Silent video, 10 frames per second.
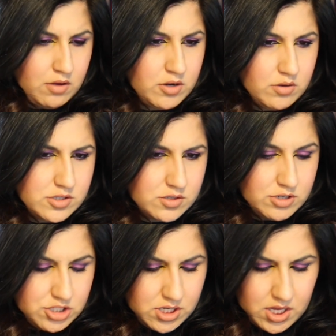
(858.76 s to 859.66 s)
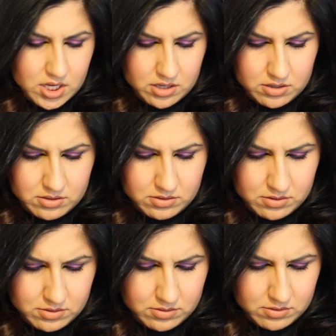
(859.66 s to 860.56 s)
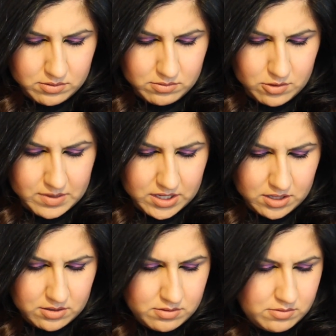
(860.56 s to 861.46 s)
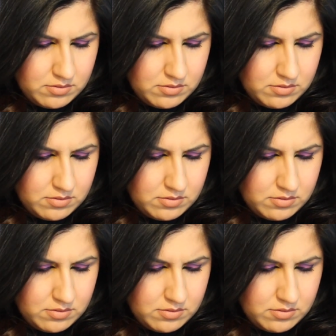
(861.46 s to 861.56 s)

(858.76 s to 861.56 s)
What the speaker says: Oh no, it's squishing it. I'll go back in.